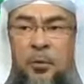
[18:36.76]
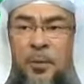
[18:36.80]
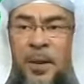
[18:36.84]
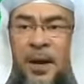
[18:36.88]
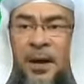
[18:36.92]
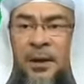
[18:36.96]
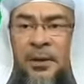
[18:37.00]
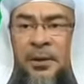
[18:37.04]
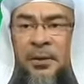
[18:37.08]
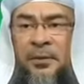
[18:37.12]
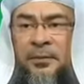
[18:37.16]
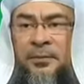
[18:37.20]

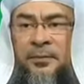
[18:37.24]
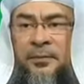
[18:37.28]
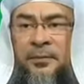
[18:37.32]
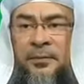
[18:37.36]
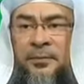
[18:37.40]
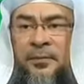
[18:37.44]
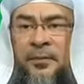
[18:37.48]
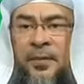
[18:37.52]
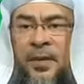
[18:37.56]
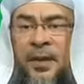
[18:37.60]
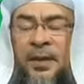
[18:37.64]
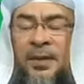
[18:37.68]
Abu Bakr.
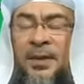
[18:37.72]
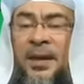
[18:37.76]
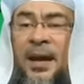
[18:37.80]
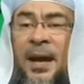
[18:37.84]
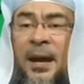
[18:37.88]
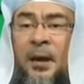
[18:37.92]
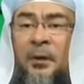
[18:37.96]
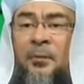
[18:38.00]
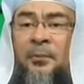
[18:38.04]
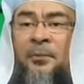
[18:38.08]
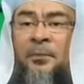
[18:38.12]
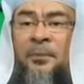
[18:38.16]

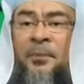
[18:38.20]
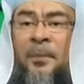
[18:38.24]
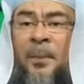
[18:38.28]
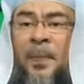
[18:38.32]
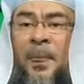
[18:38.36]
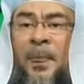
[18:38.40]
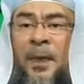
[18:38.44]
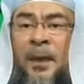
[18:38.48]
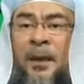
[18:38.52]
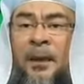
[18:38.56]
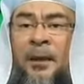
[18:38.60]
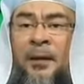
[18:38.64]
Now,
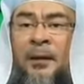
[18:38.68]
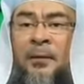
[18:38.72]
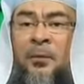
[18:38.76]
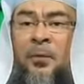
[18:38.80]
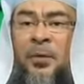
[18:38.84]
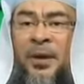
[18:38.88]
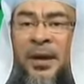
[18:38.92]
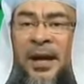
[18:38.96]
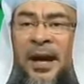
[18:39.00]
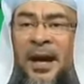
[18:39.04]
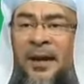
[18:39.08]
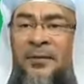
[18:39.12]

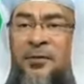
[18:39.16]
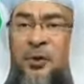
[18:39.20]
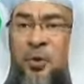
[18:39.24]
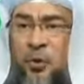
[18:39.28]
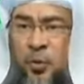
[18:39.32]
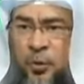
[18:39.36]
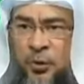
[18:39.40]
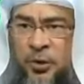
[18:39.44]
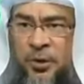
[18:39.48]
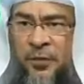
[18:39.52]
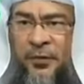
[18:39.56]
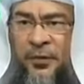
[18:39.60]
we
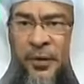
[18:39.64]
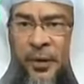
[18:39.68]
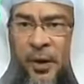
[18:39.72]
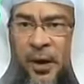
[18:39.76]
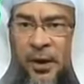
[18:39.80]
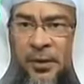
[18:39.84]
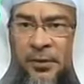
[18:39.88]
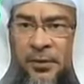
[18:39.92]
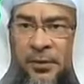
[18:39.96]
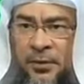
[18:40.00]
have schools of